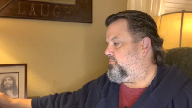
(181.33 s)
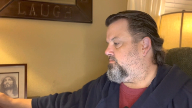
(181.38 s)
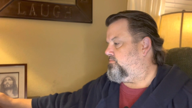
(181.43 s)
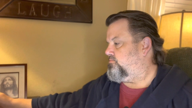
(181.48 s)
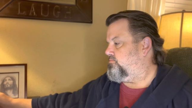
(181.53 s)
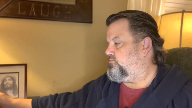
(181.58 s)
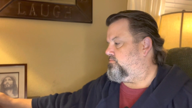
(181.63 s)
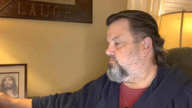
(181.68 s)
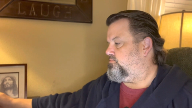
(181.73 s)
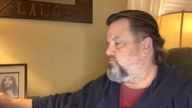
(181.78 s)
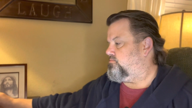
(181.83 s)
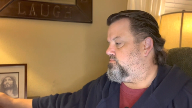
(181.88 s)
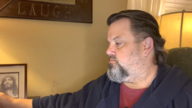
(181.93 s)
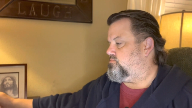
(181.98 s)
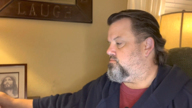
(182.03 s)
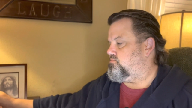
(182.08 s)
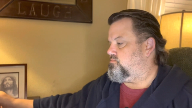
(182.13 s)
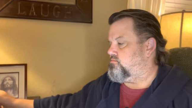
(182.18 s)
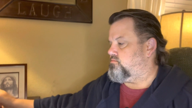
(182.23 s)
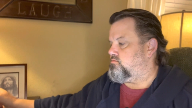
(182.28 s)

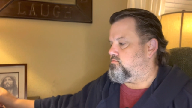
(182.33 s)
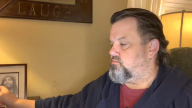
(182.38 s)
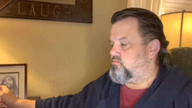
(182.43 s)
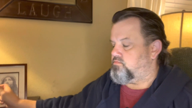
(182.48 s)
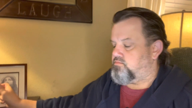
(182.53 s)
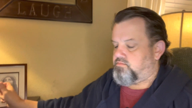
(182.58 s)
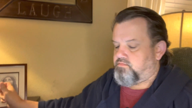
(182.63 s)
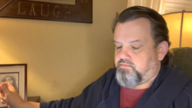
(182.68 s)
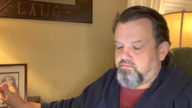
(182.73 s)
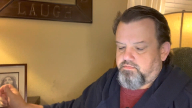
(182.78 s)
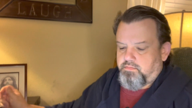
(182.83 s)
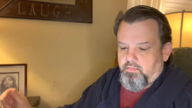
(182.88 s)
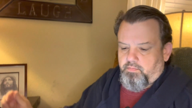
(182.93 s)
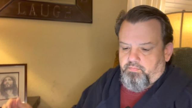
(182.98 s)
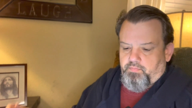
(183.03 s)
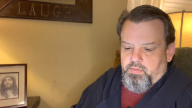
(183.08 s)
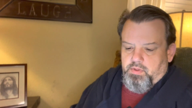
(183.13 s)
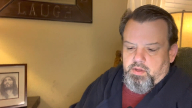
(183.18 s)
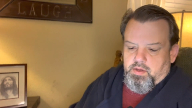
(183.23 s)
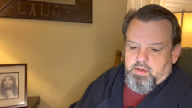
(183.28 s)

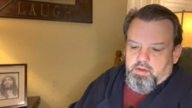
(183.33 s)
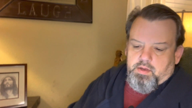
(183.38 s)
(silence)